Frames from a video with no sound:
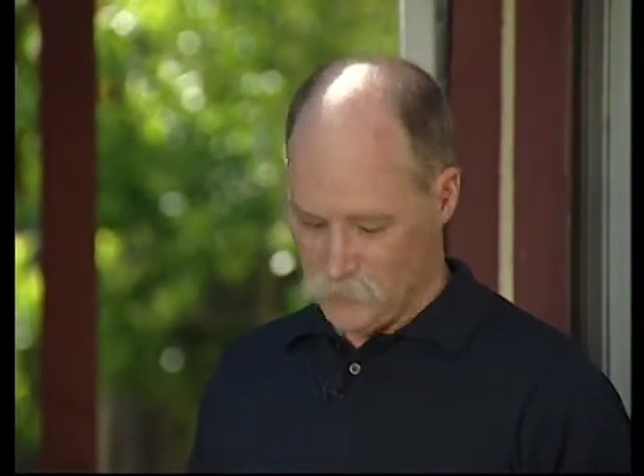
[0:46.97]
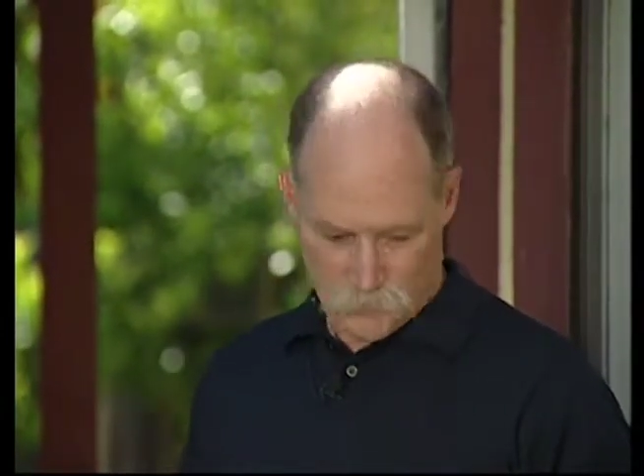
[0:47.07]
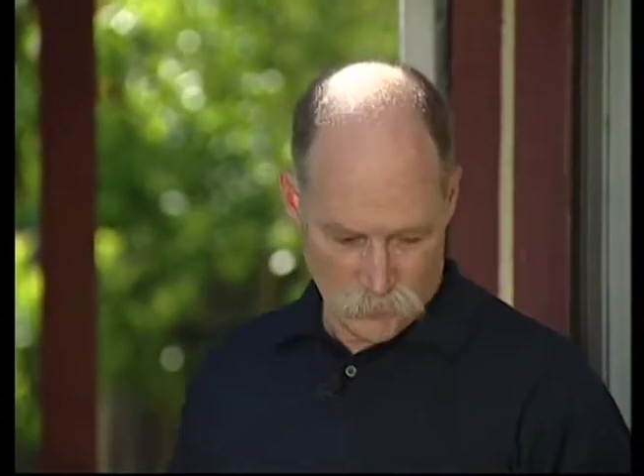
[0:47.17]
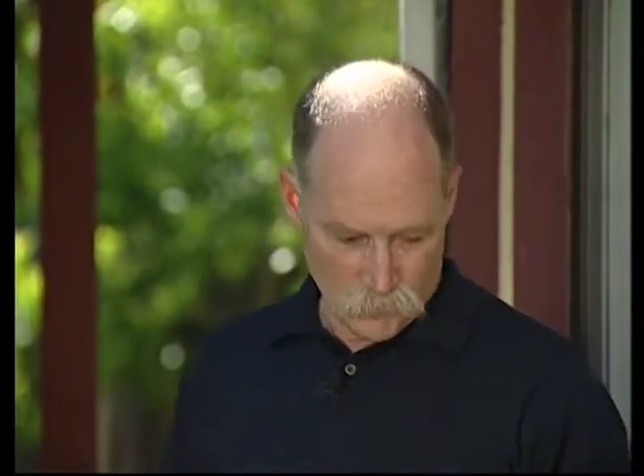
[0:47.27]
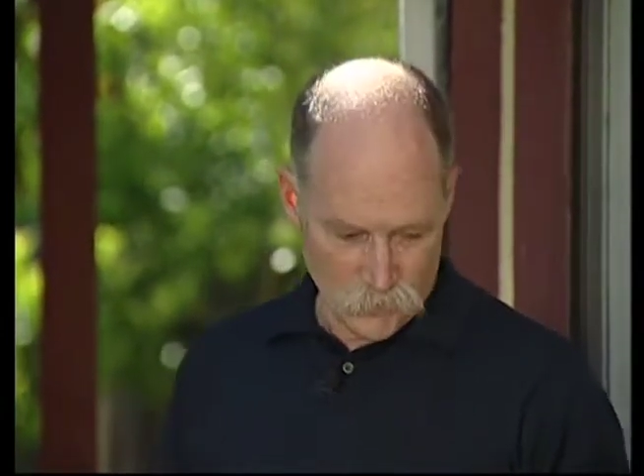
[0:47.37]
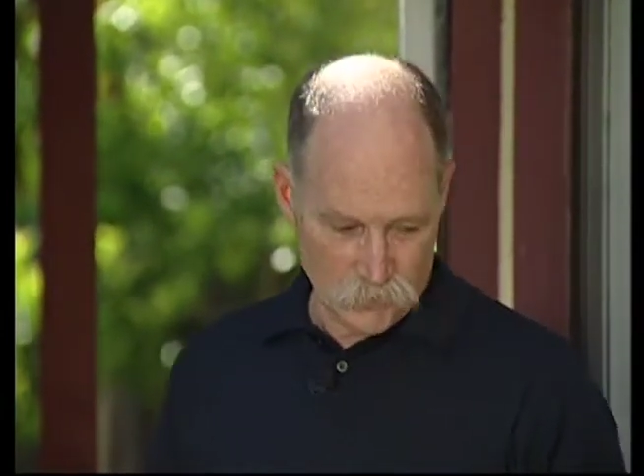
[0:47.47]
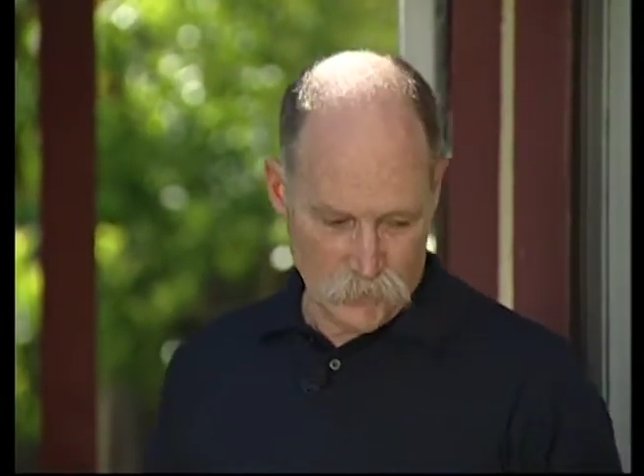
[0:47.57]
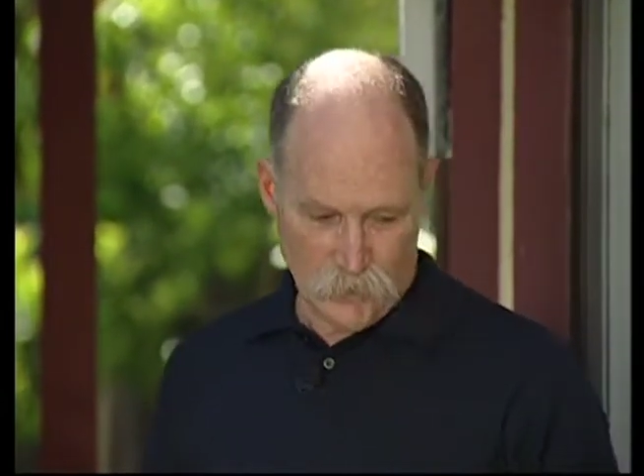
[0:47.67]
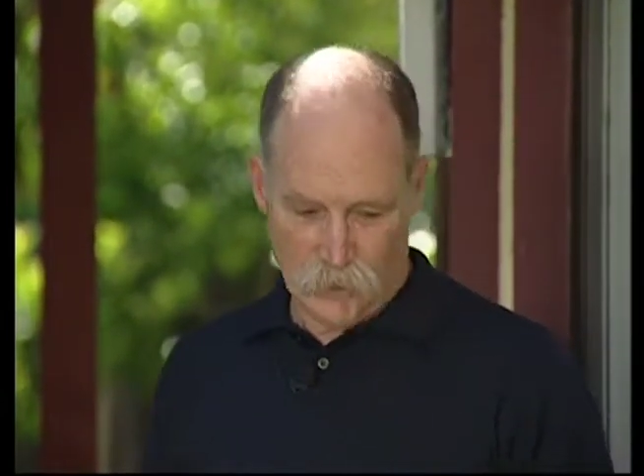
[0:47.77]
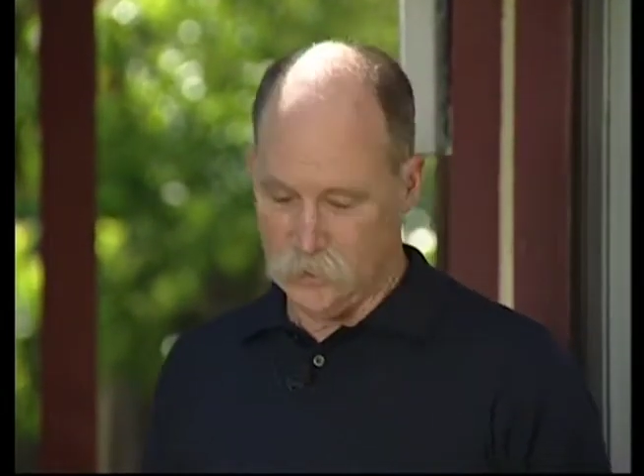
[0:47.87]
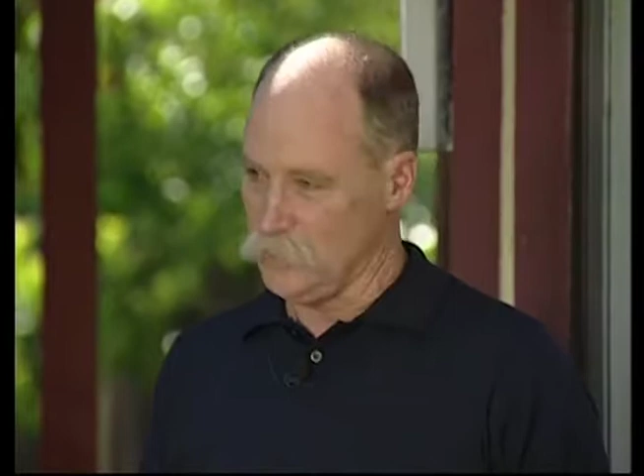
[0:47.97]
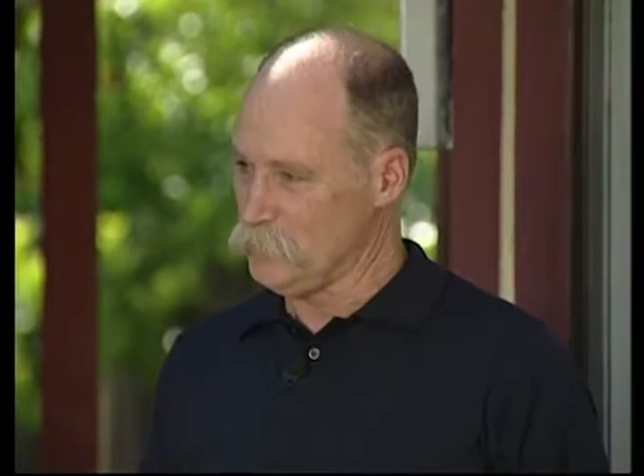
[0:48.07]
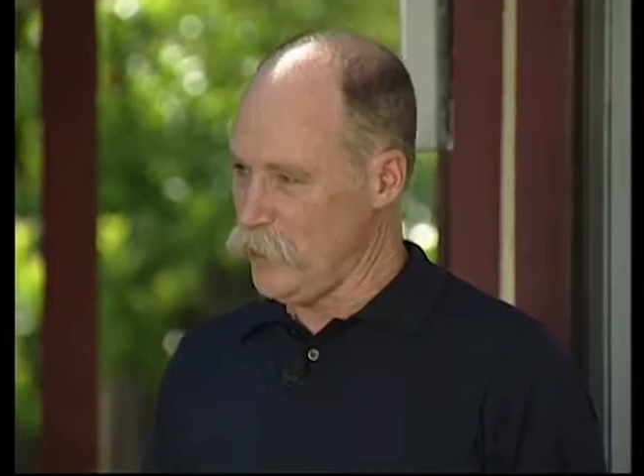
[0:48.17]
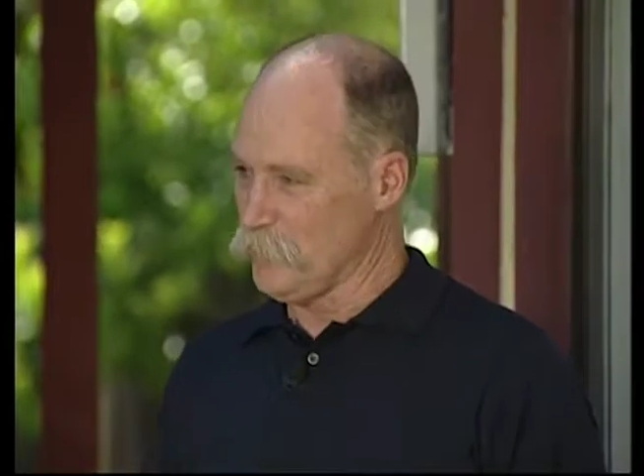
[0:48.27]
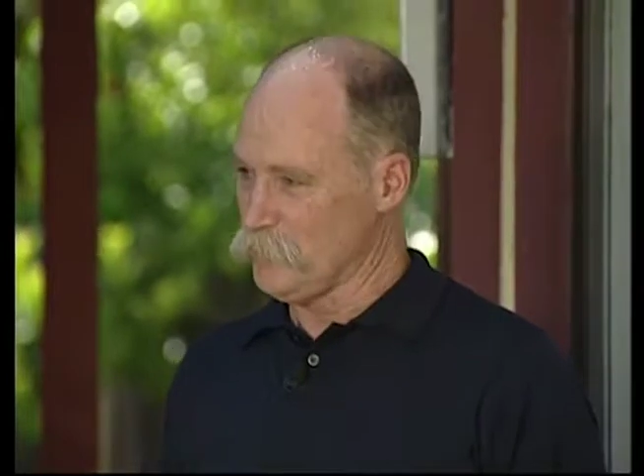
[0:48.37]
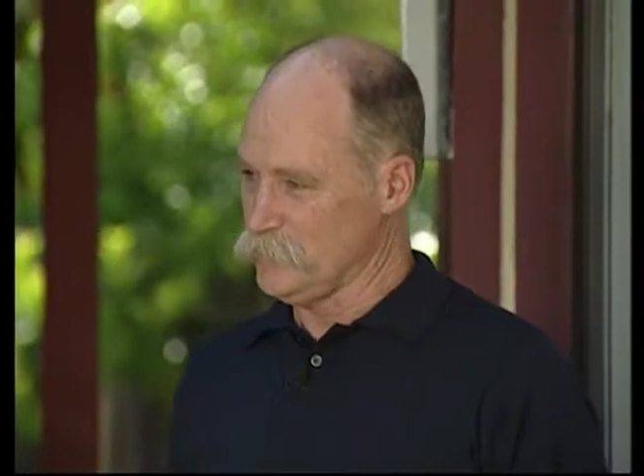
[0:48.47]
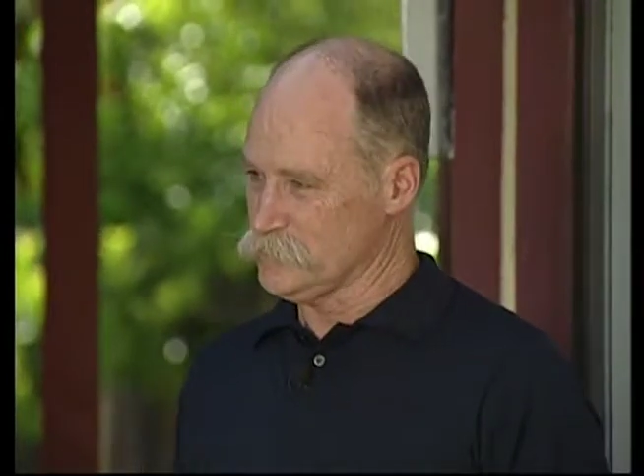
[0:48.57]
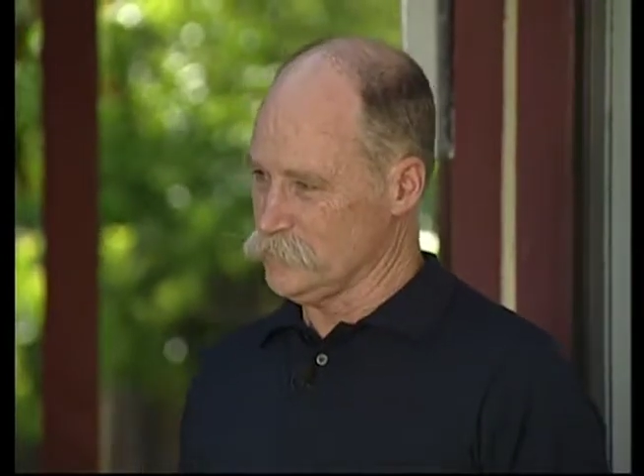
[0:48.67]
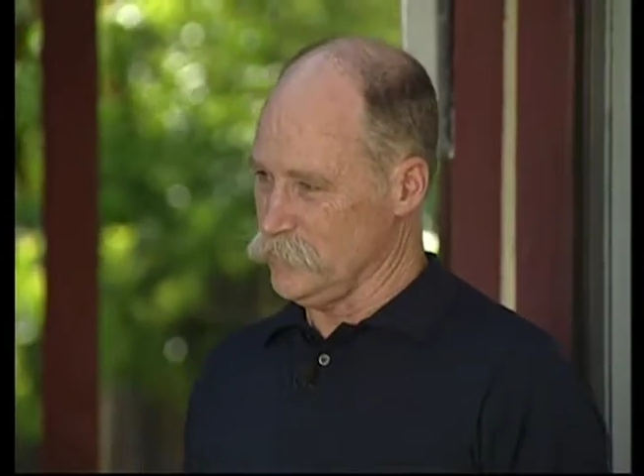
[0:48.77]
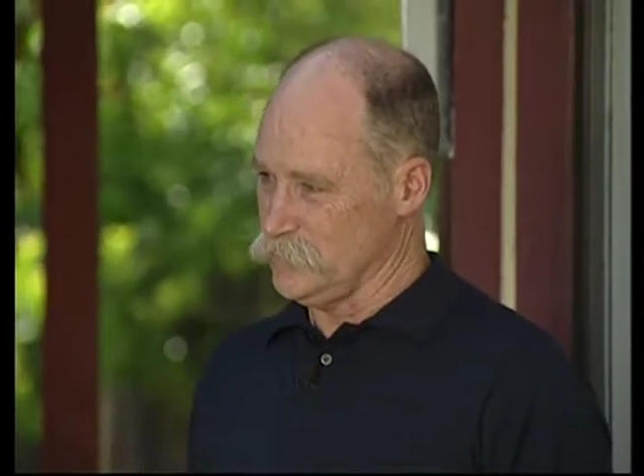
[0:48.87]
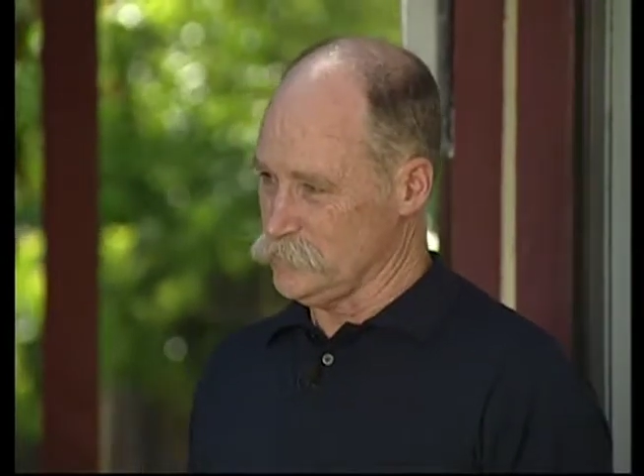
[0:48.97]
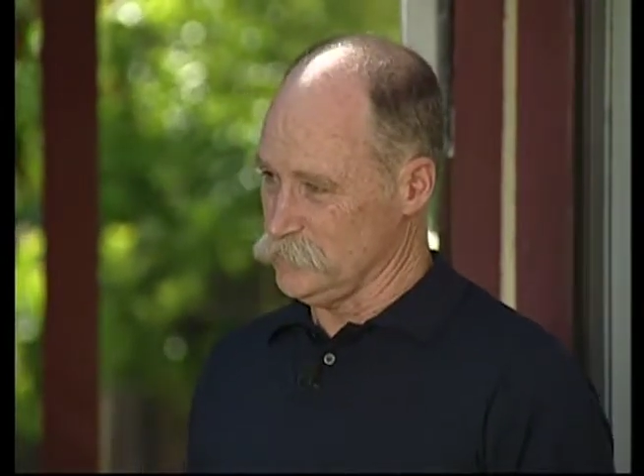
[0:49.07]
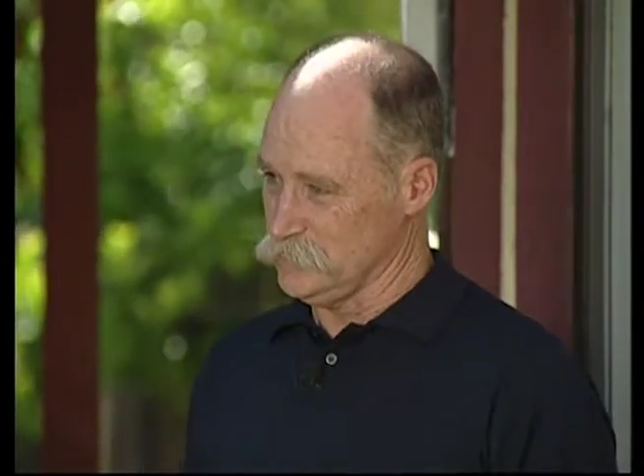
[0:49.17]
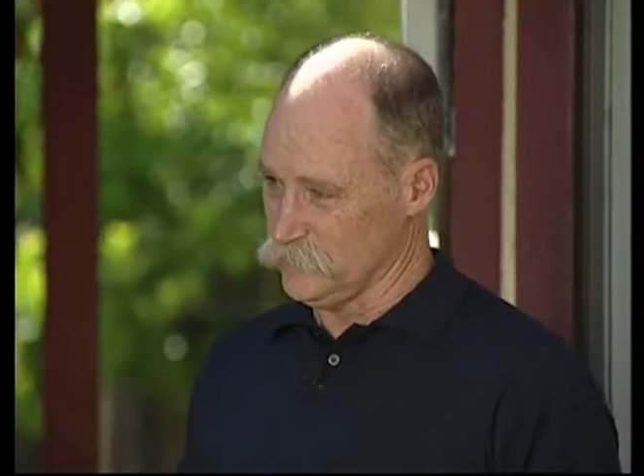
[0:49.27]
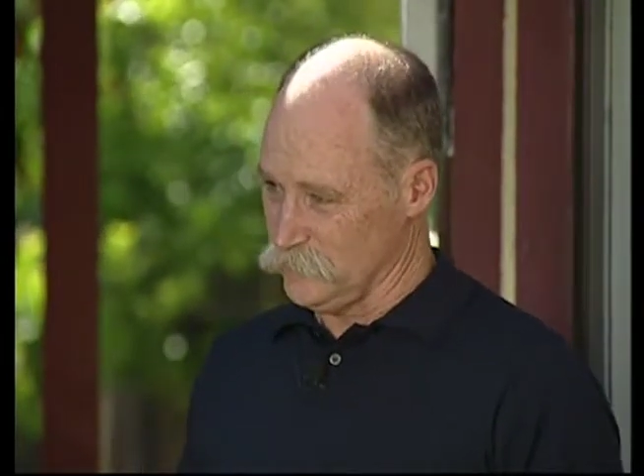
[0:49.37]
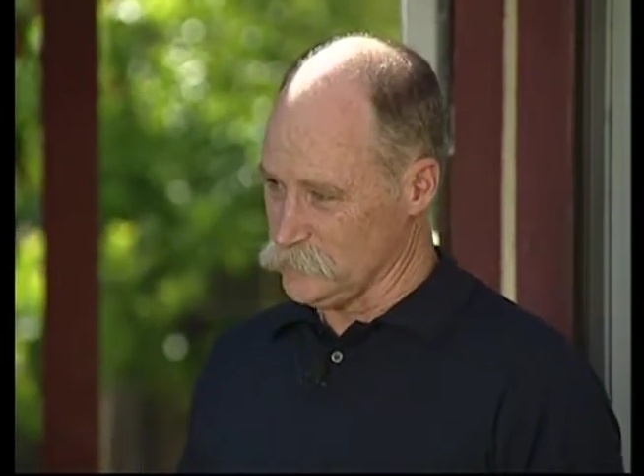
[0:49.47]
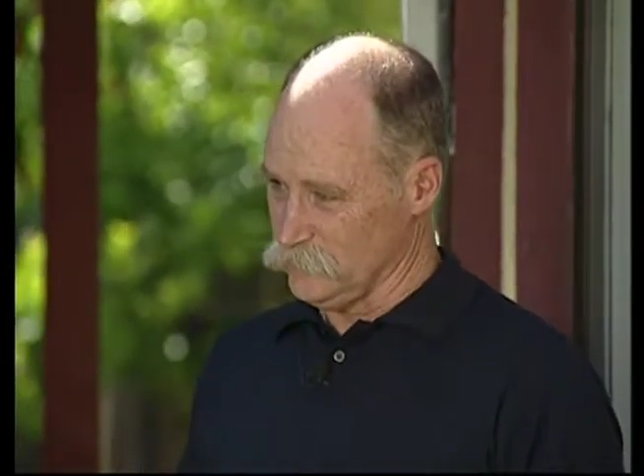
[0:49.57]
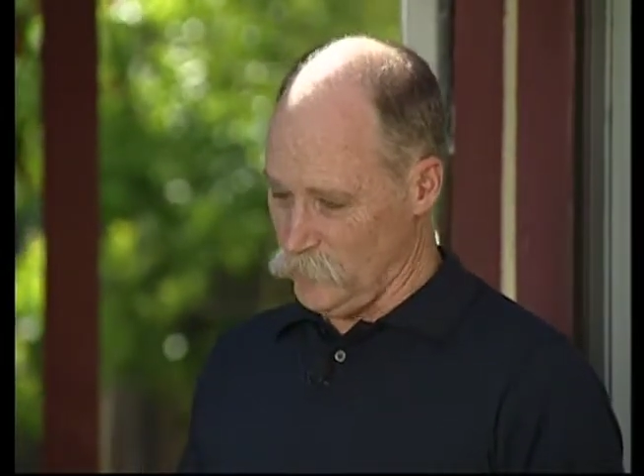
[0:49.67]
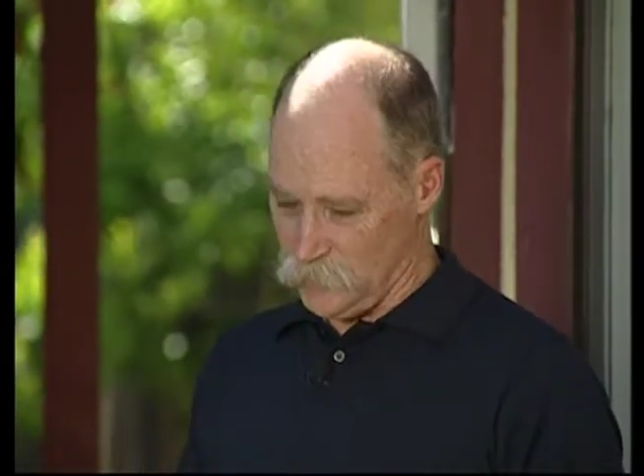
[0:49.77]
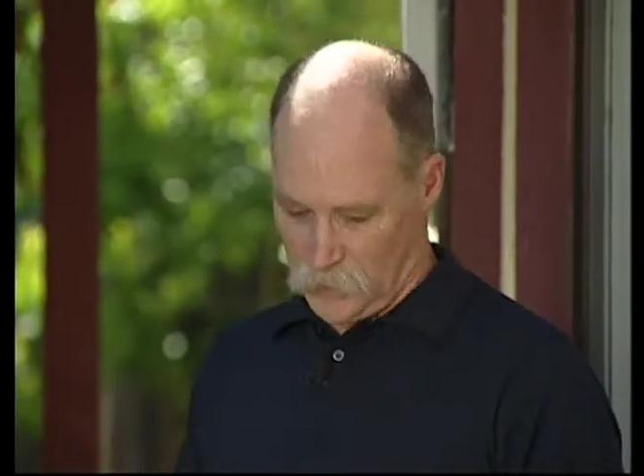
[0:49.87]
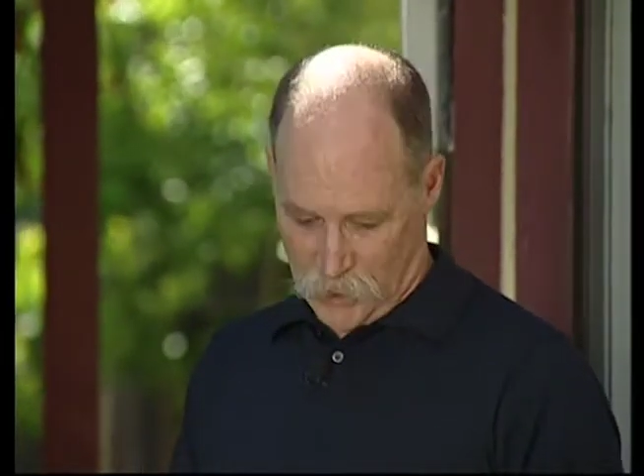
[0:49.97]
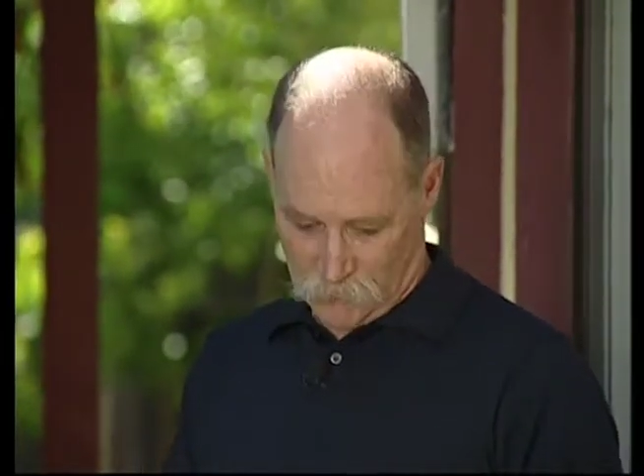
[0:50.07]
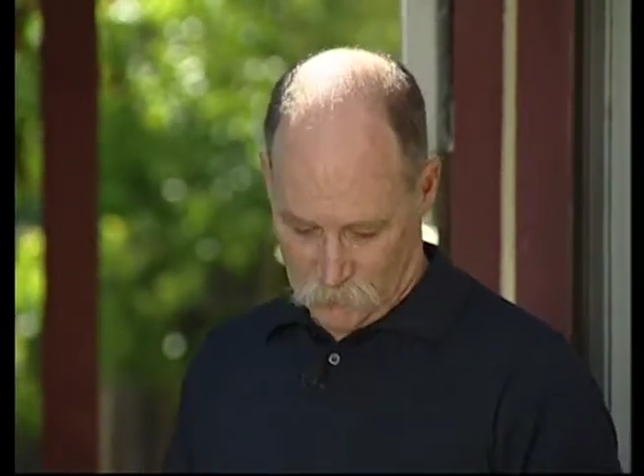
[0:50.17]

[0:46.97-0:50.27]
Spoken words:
What you really need on a proper installation is, first of all, you have to